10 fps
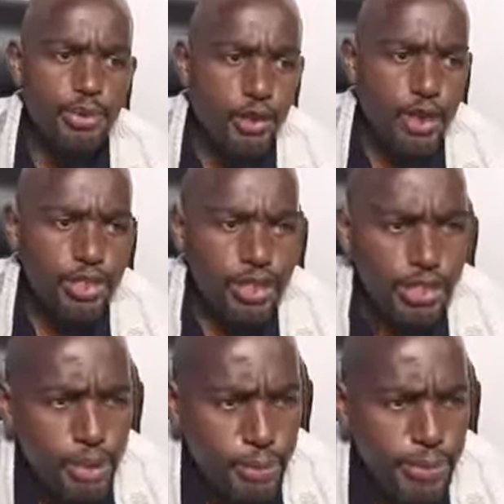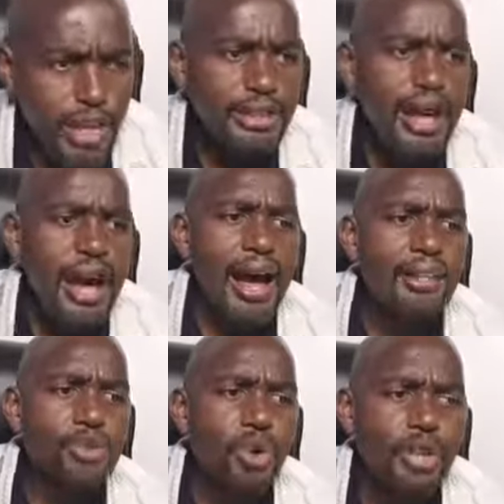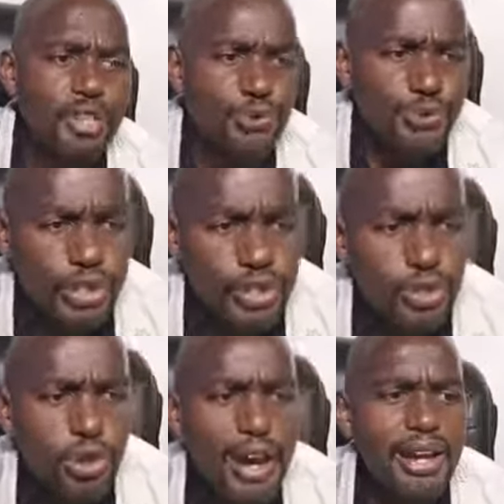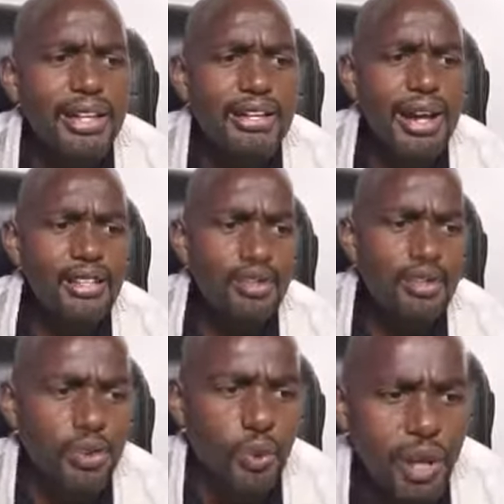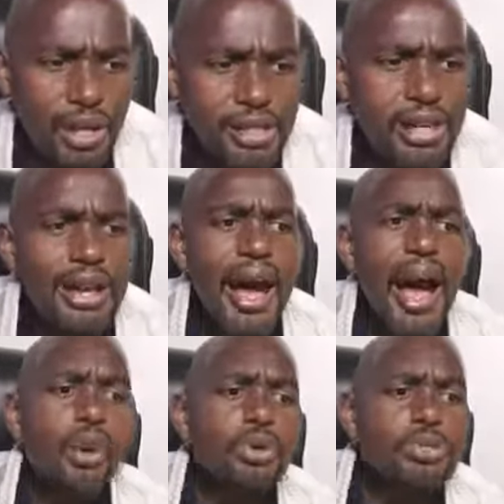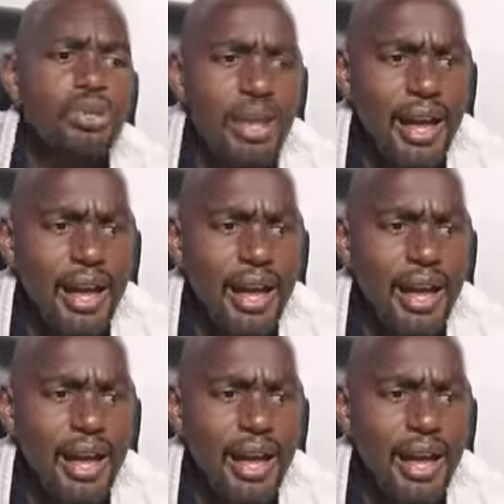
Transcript: Before he made the earth or its fields or any dust of the world, I was